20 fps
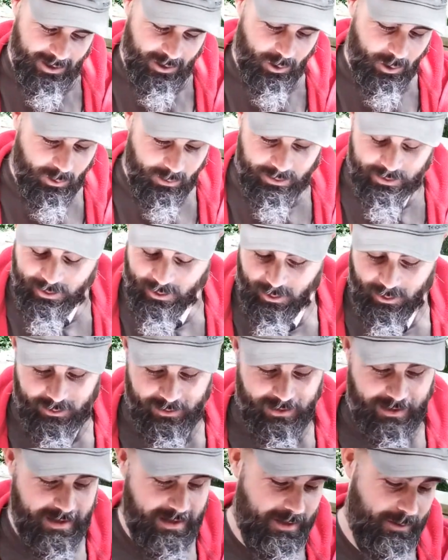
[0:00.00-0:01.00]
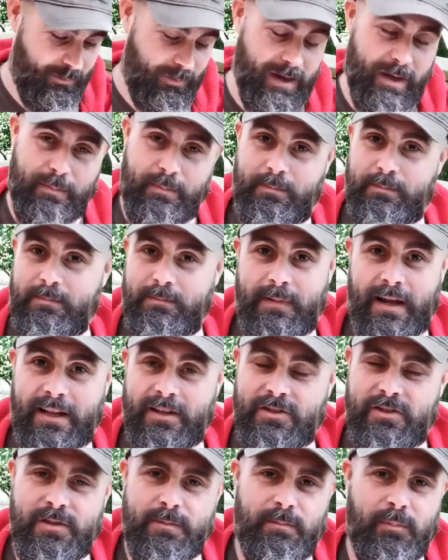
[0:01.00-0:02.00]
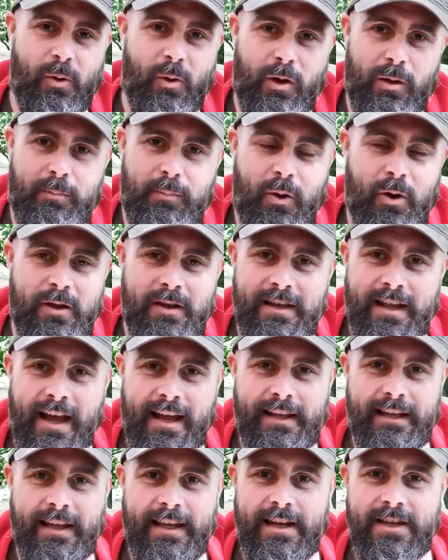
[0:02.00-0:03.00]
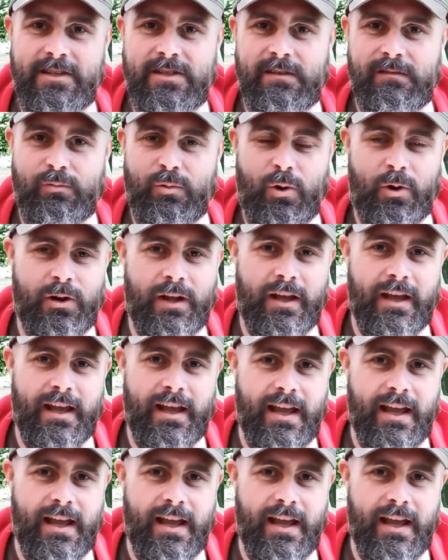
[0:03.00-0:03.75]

All in all, we managed to boil 0.9 litres of water